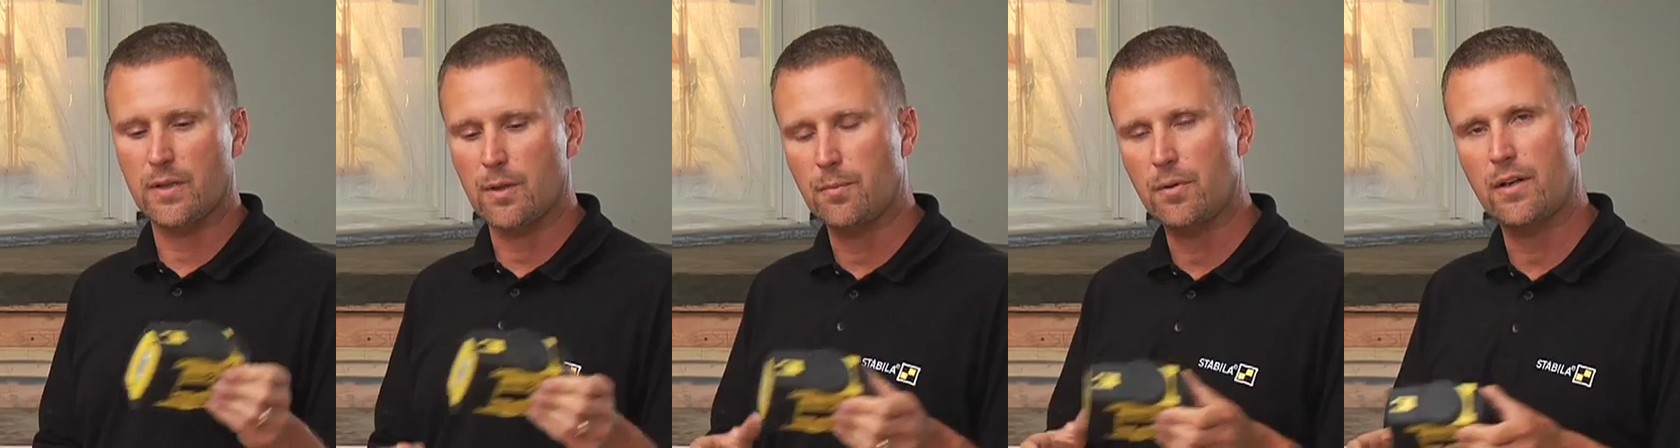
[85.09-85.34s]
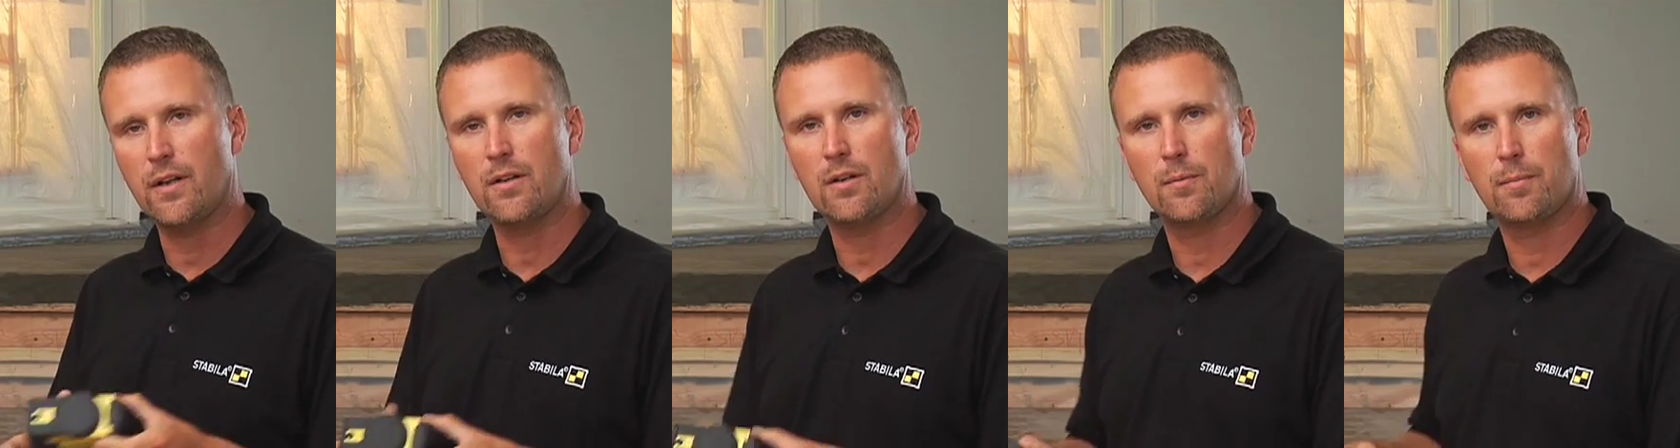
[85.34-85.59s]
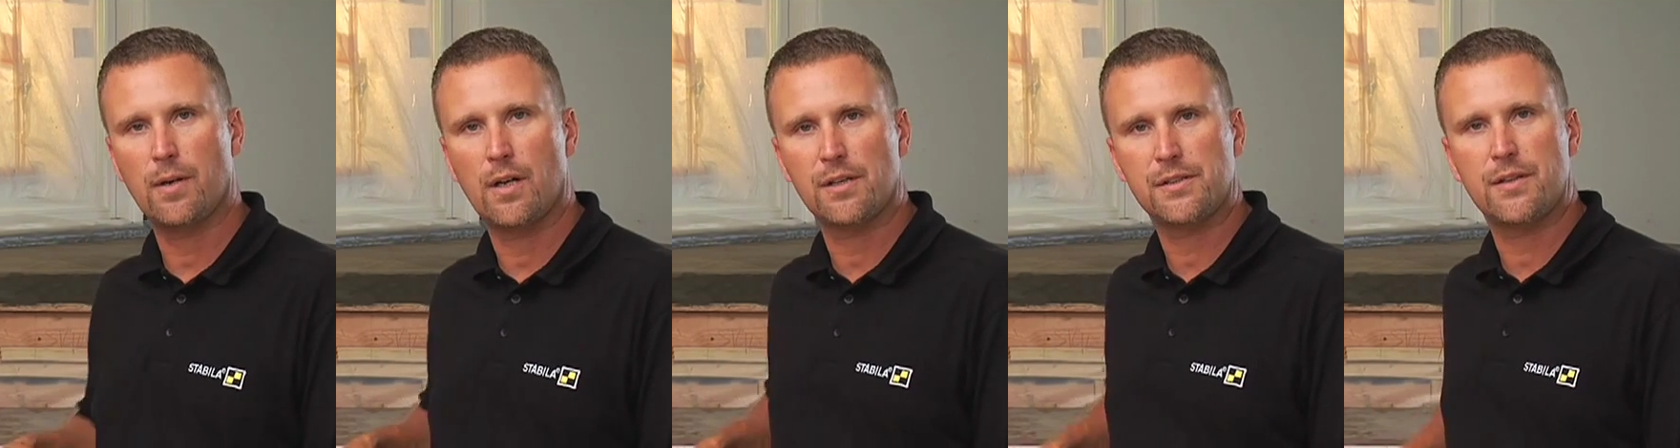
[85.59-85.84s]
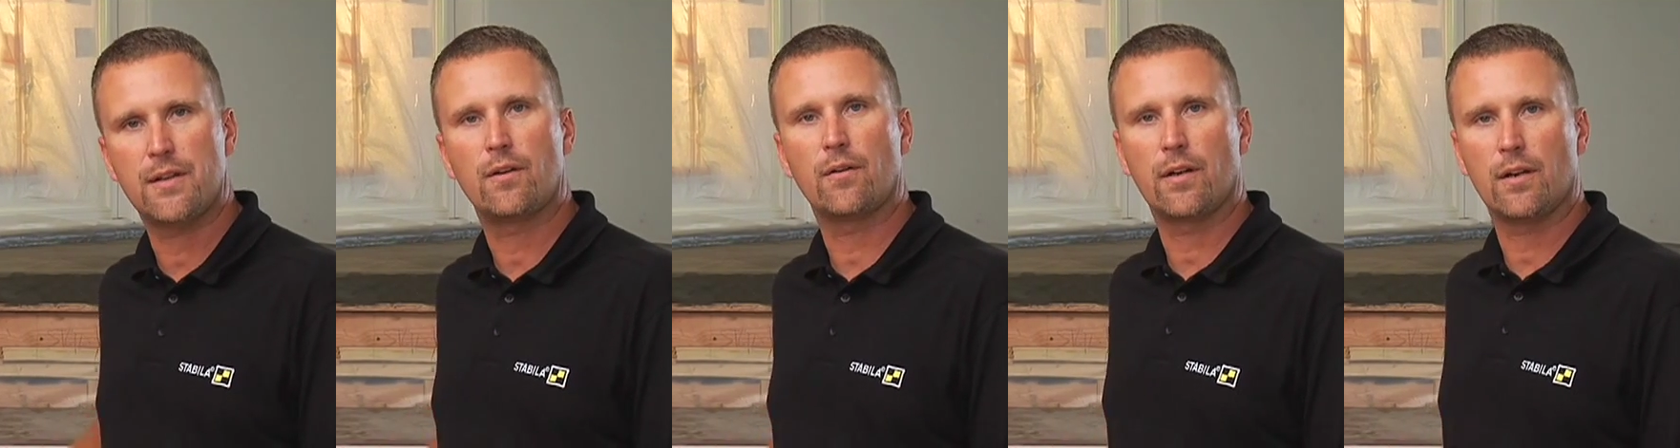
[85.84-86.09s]
you put it in your pouch
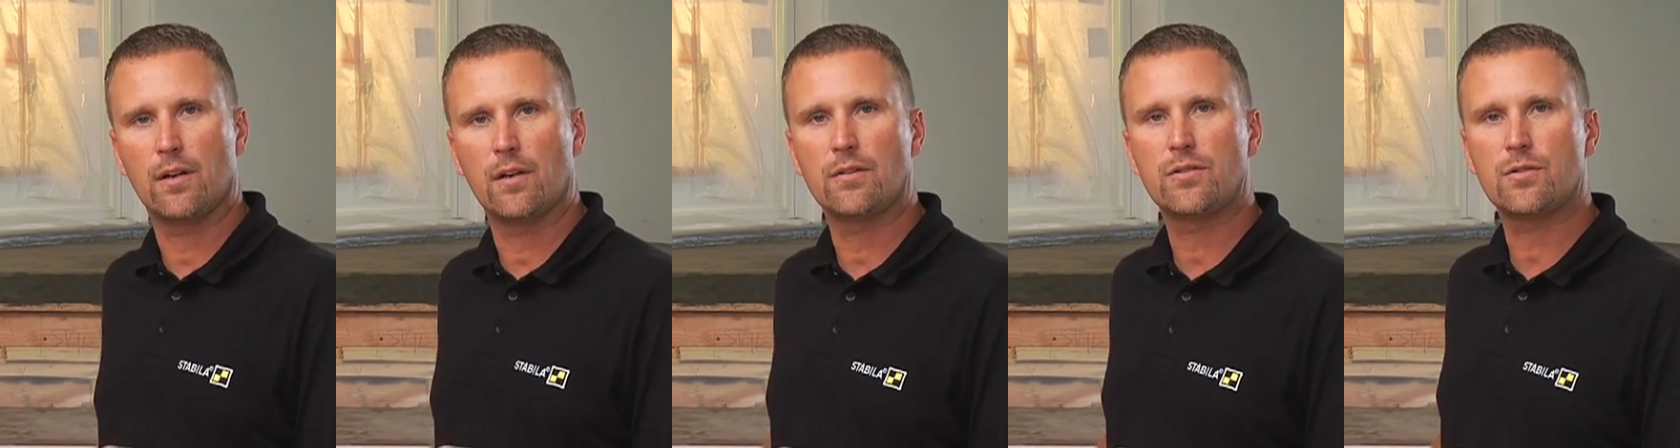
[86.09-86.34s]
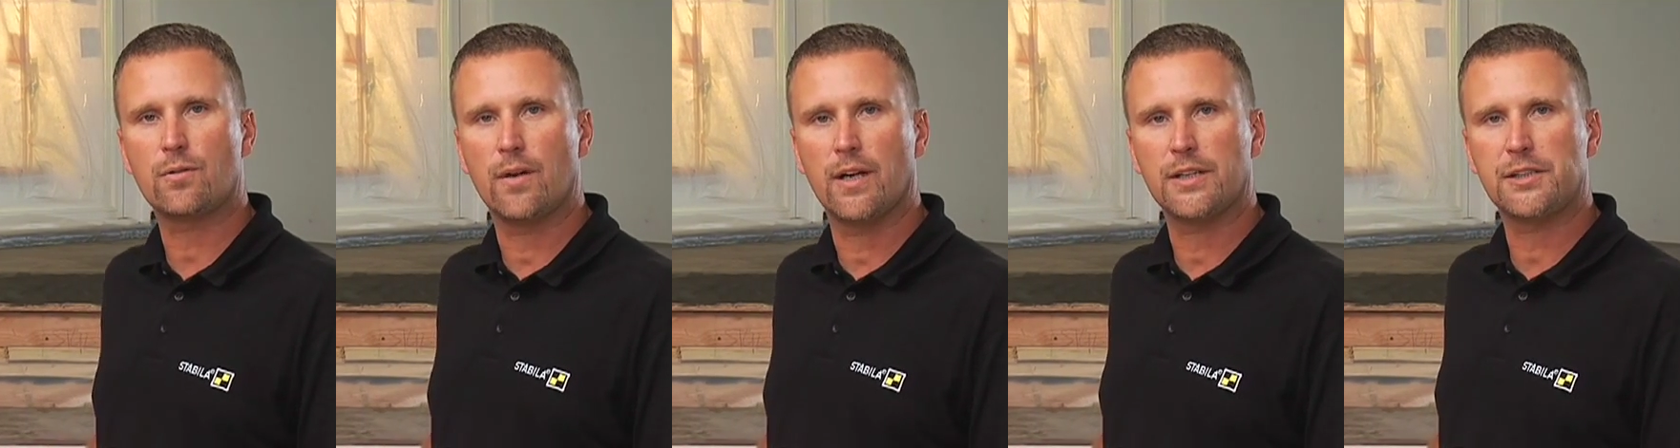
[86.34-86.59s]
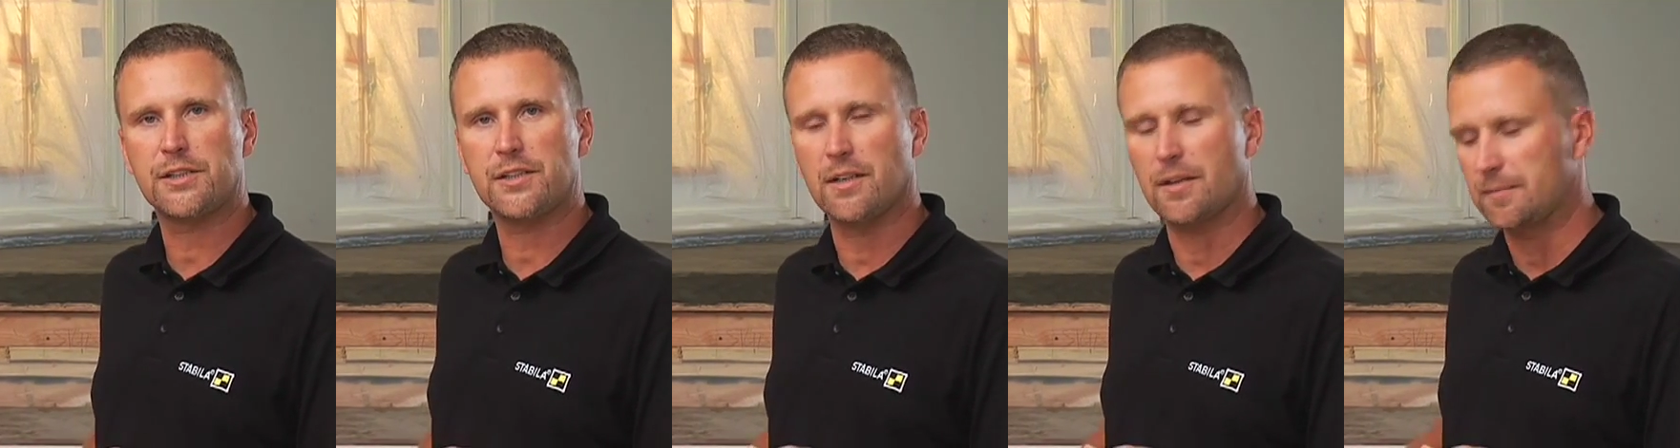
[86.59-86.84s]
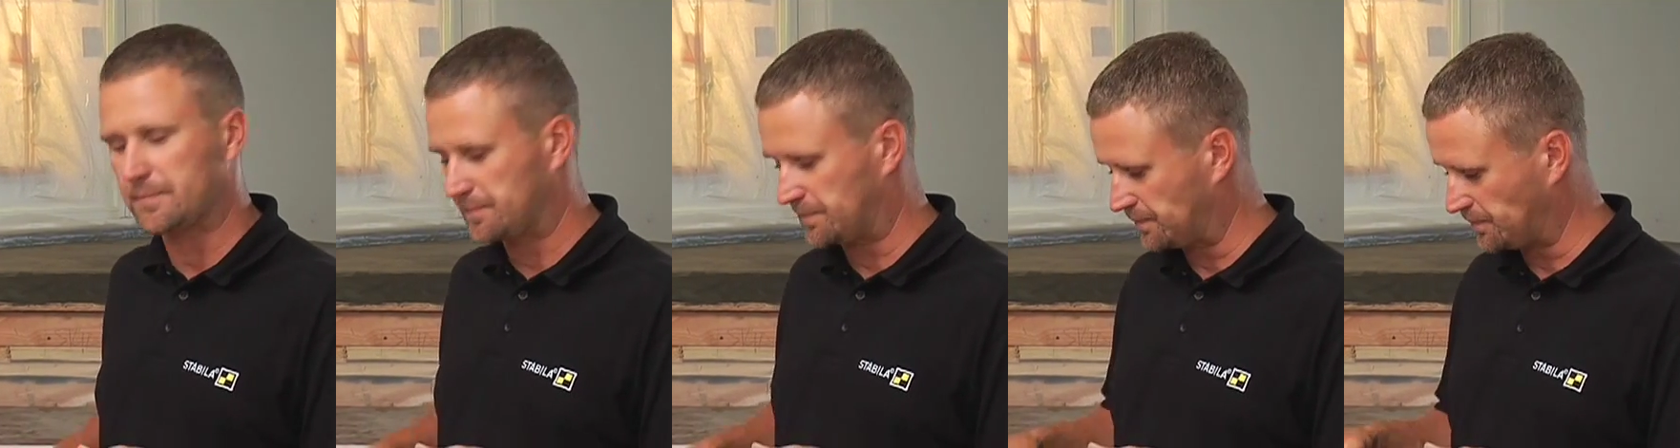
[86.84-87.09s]
they don't get all scratched up.